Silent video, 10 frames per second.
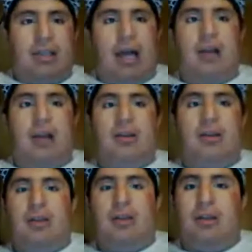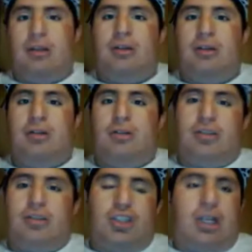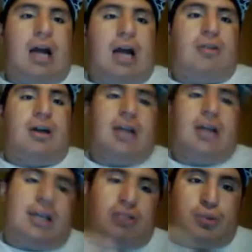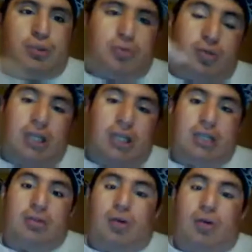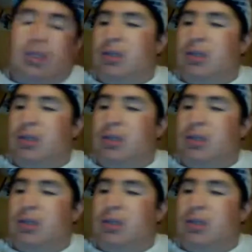to die. It's going to die. So Chicago is a north.